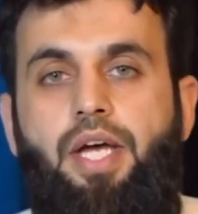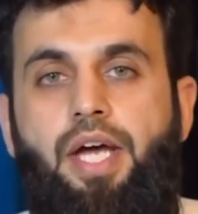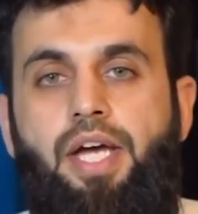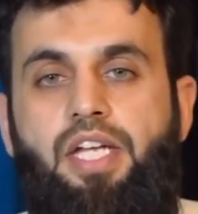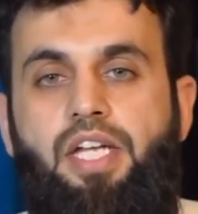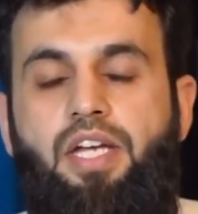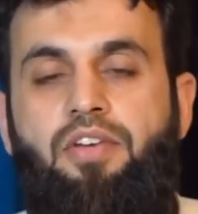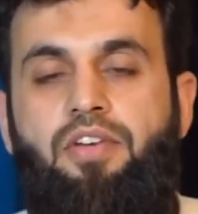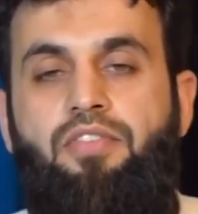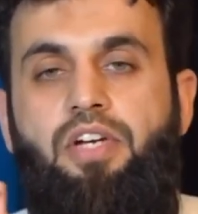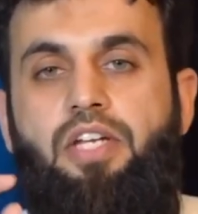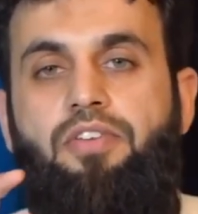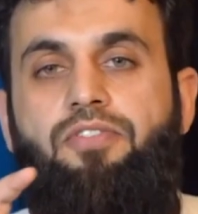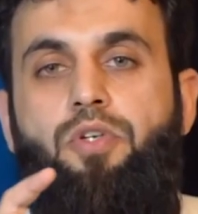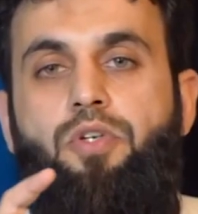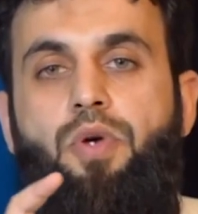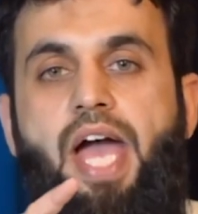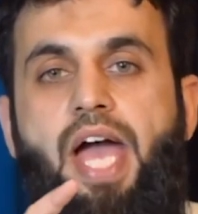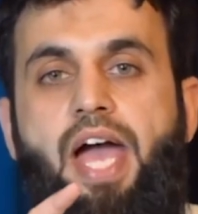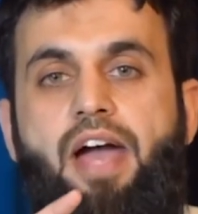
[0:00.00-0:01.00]
And even
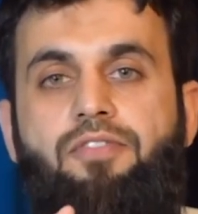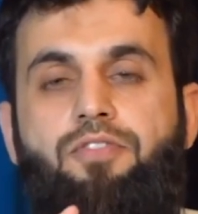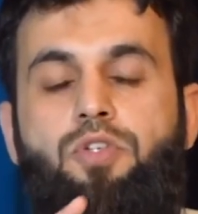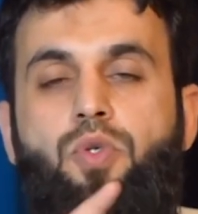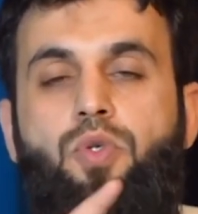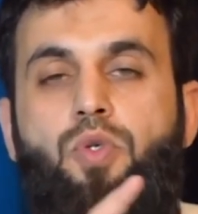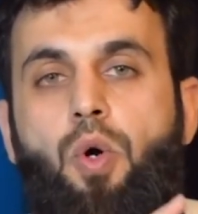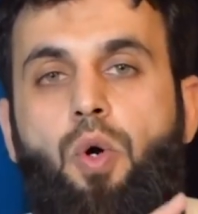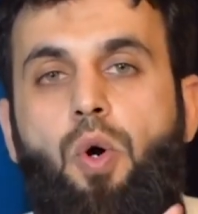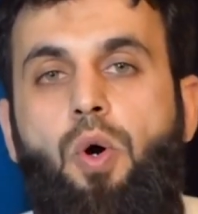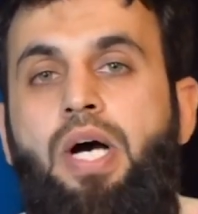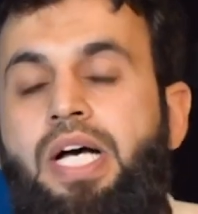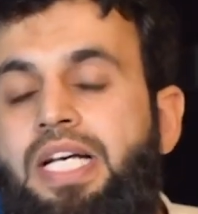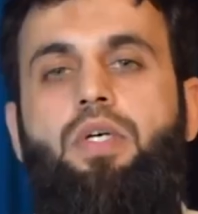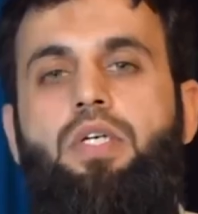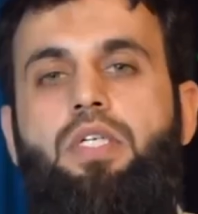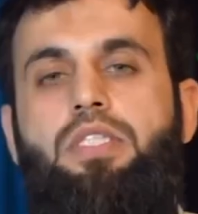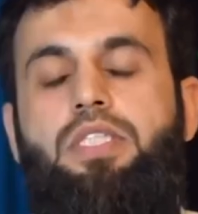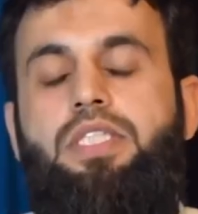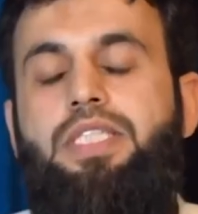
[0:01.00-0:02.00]
if you have to go
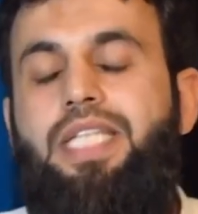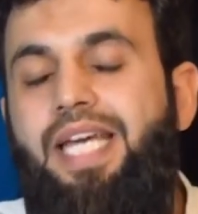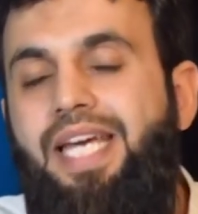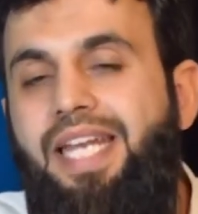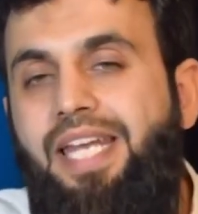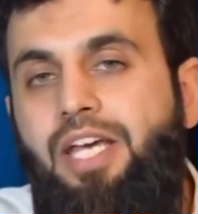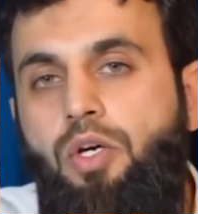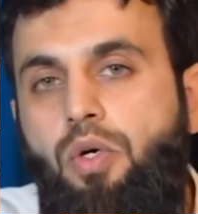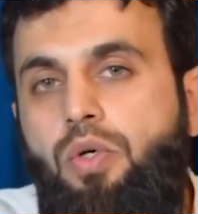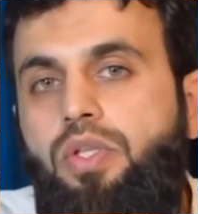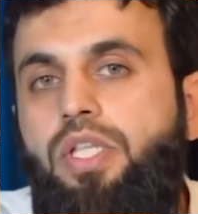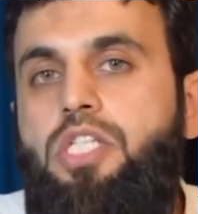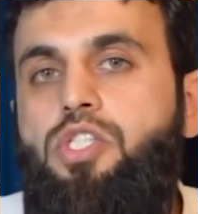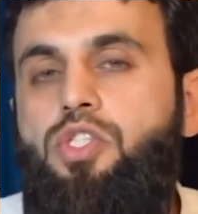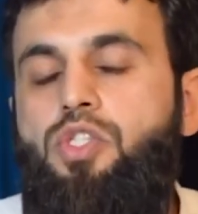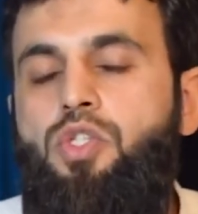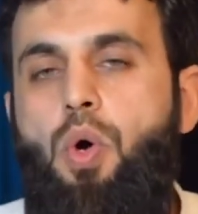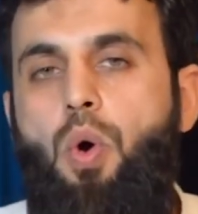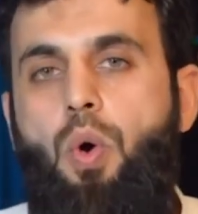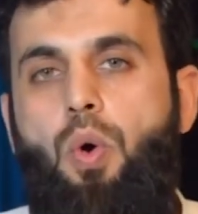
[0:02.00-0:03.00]
skidding on the
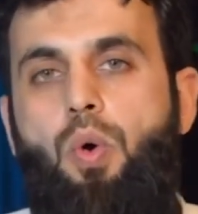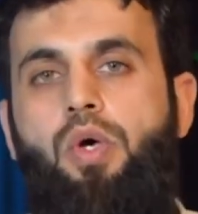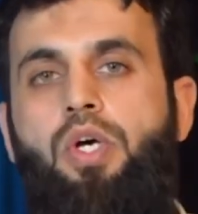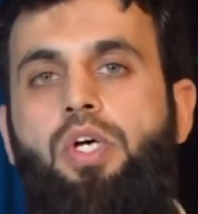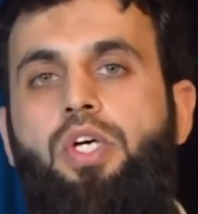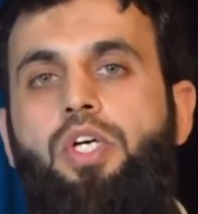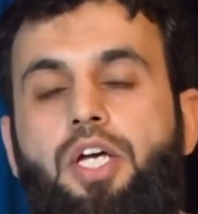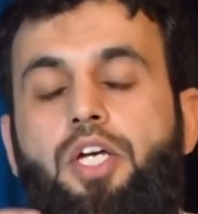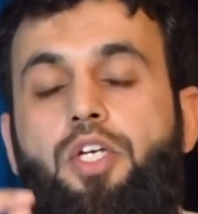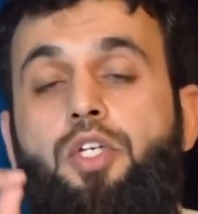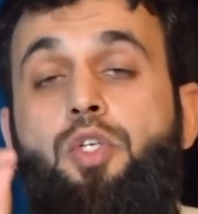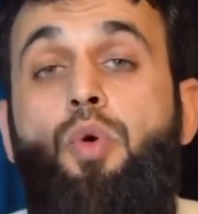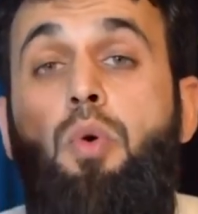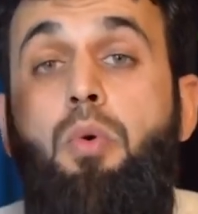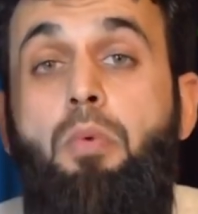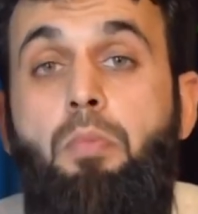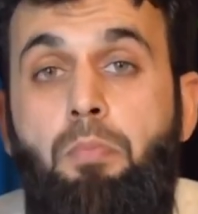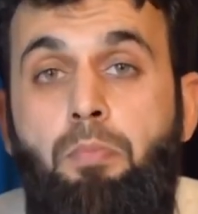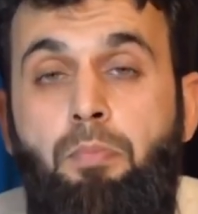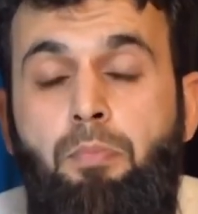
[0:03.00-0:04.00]
snow,
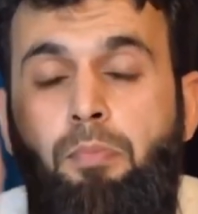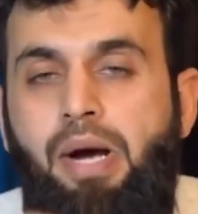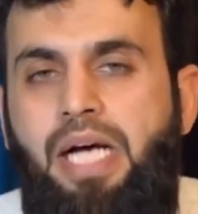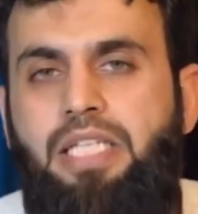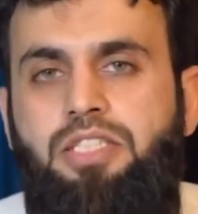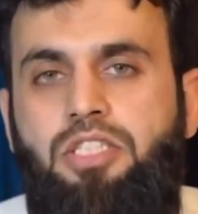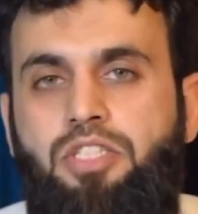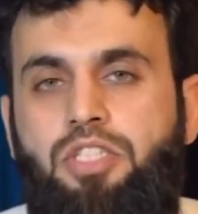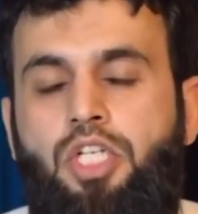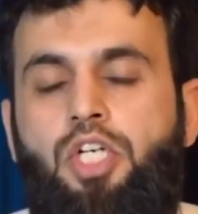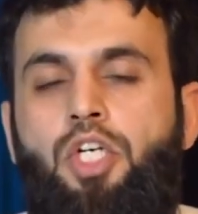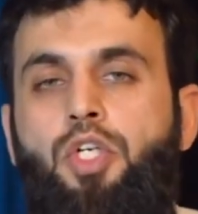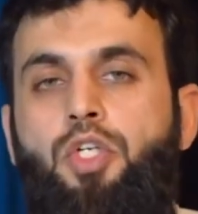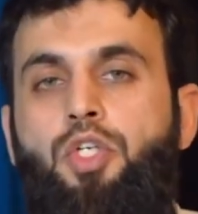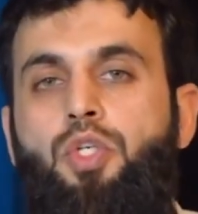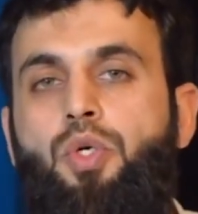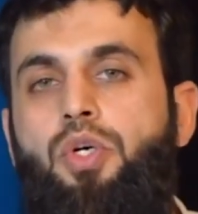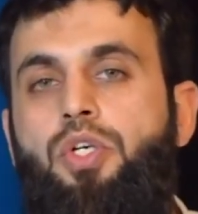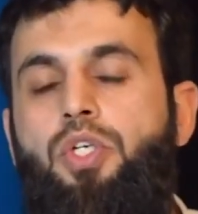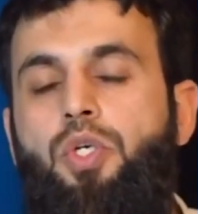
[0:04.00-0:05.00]
you must
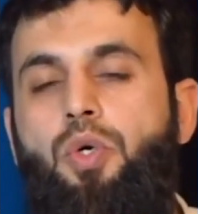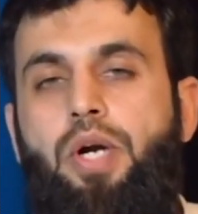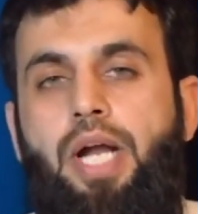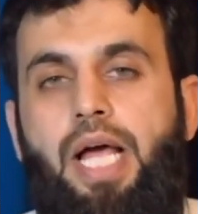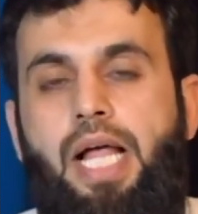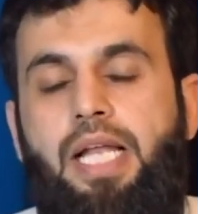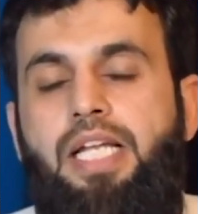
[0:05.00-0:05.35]
show your